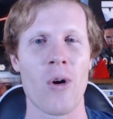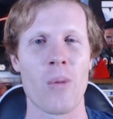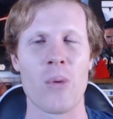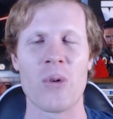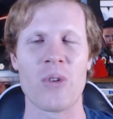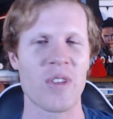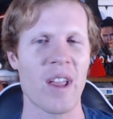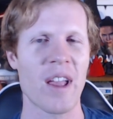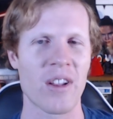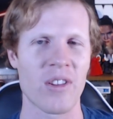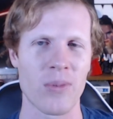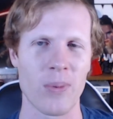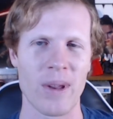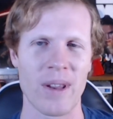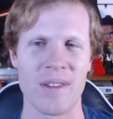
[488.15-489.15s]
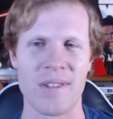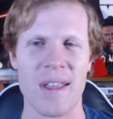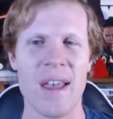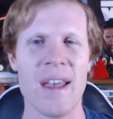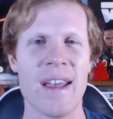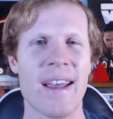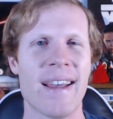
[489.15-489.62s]
Wars X-Wings
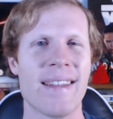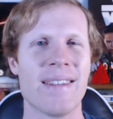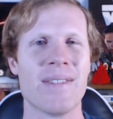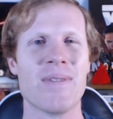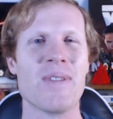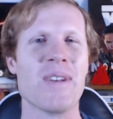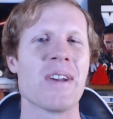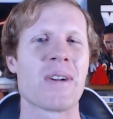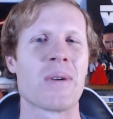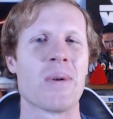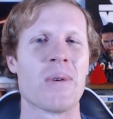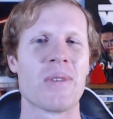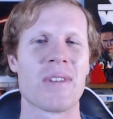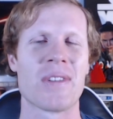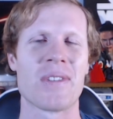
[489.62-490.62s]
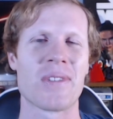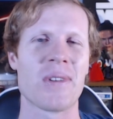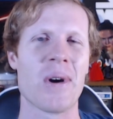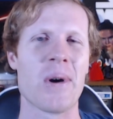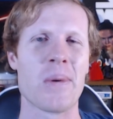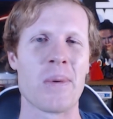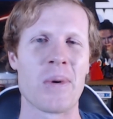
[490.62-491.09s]
and the vehicles in
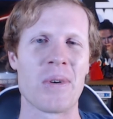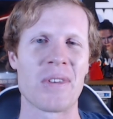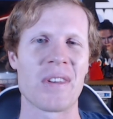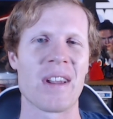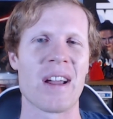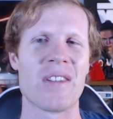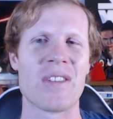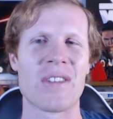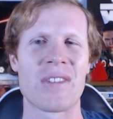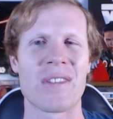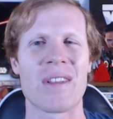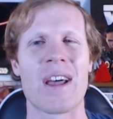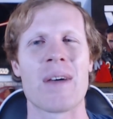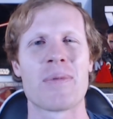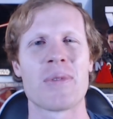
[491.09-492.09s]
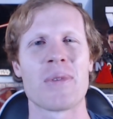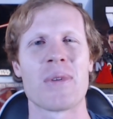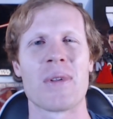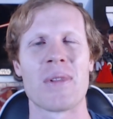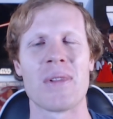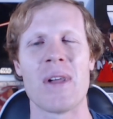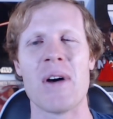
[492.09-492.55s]
Star Wars, and I just
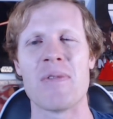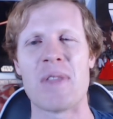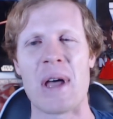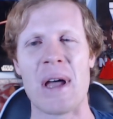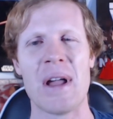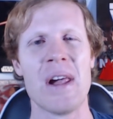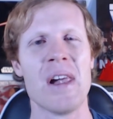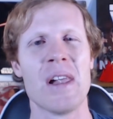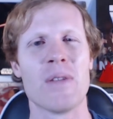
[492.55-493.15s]
absolutely love that.